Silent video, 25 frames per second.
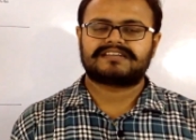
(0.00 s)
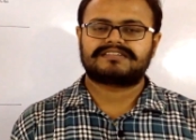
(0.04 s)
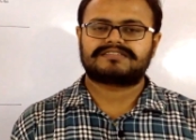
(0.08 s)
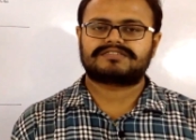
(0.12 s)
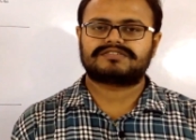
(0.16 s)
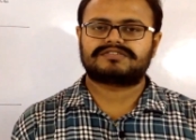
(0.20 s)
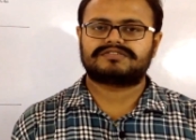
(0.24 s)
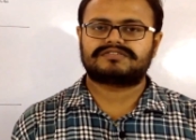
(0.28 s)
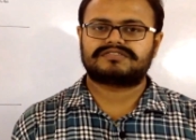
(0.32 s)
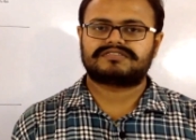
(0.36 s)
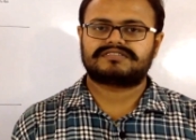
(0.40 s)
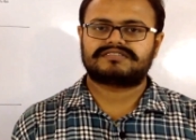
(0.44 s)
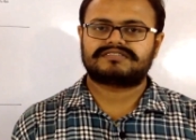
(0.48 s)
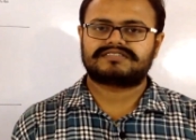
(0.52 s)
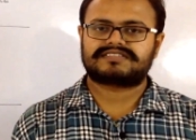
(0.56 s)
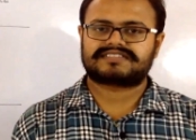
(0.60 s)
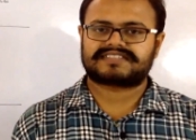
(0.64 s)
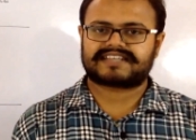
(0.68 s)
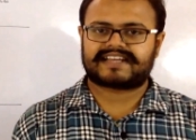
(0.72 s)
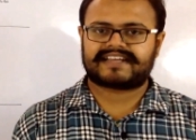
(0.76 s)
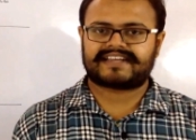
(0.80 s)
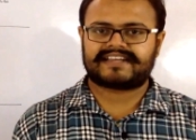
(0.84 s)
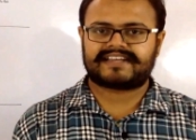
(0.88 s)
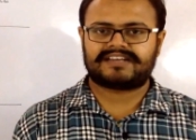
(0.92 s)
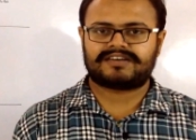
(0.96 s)
So,
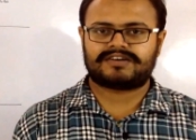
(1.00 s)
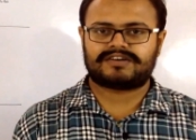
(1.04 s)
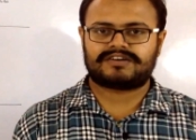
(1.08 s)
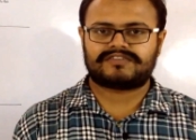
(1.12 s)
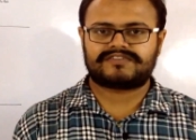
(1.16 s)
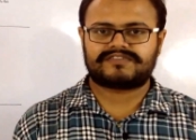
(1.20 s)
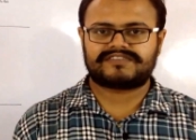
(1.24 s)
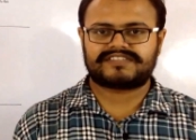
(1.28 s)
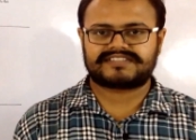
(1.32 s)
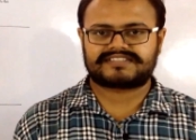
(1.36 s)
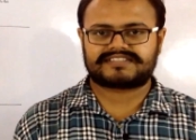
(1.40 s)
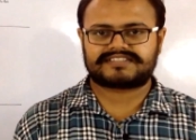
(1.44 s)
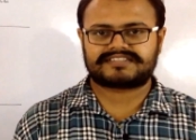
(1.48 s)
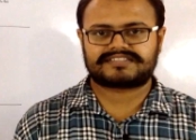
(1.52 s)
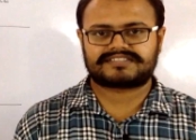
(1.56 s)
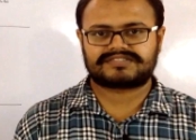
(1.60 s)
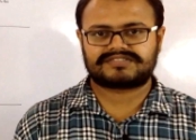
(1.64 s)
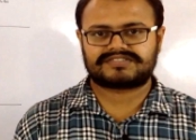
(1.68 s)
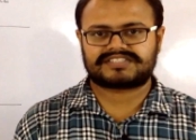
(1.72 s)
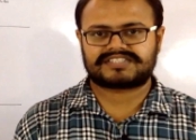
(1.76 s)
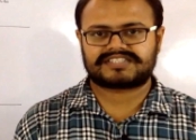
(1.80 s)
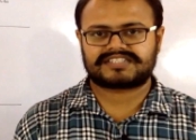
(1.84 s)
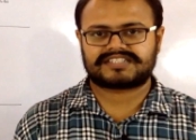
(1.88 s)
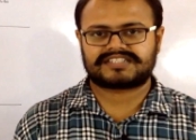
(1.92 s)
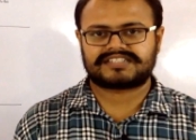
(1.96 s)
signing off, this is
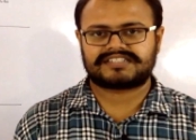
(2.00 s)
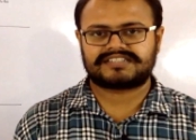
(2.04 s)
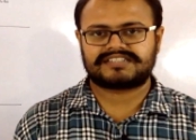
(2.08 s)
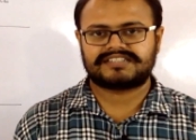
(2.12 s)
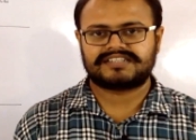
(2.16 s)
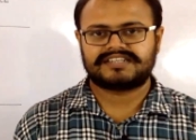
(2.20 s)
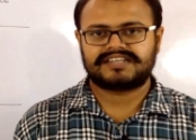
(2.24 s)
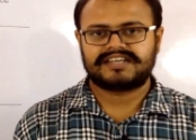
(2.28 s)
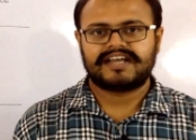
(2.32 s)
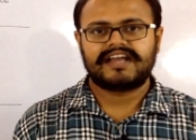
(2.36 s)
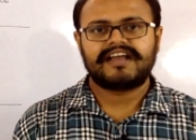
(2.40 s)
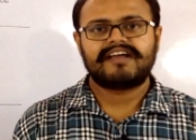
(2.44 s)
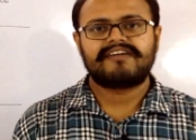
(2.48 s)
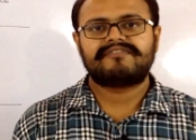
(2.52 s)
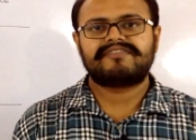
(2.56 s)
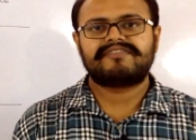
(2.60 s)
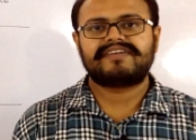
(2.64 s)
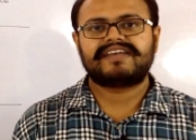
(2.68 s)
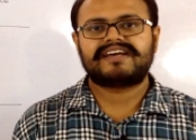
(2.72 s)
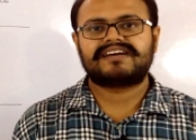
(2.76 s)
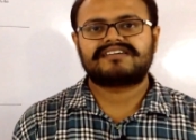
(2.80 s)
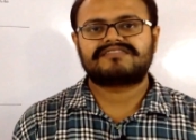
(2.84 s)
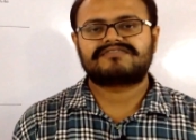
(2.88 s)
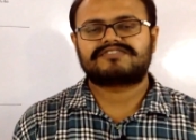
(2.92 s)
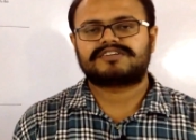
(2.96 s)
Sushant.
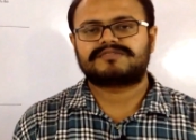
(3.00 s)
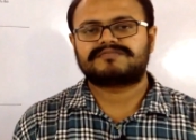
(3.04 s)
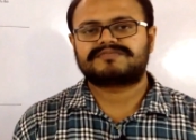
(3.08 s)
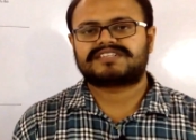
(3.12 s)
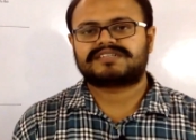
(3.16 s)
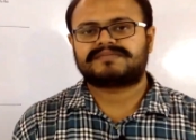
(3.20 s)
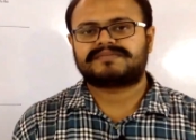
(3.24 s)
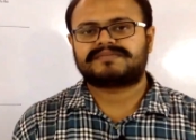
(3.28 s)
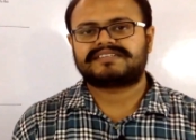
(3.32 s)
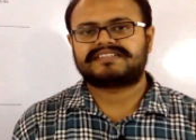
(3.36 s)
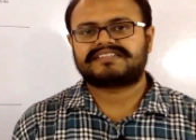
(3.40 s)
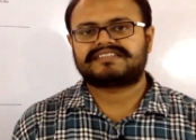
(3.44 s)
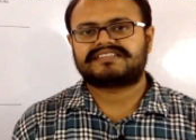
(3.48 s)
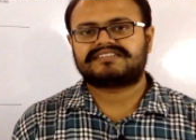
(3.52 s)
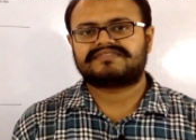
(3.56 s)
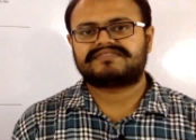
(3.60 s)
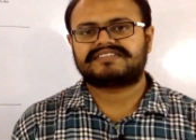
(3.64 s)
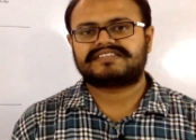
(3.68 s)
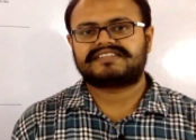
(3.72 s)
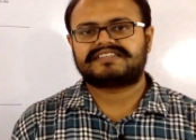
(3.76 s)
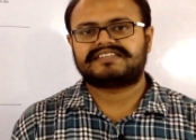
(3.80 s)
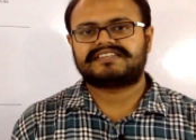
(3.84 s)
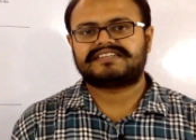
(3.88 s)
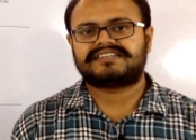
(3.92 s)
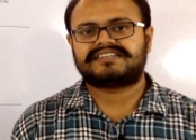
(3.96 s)
We are from Samartha
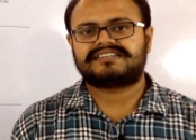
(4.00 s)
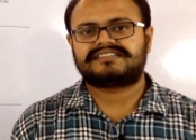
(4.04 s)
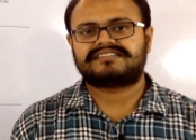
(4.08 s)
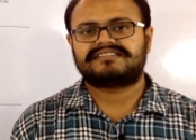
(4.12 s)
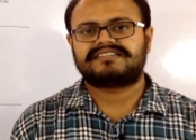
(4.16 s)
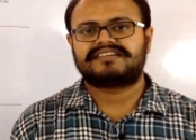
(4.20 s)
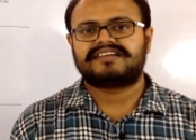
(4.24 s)
Vidya.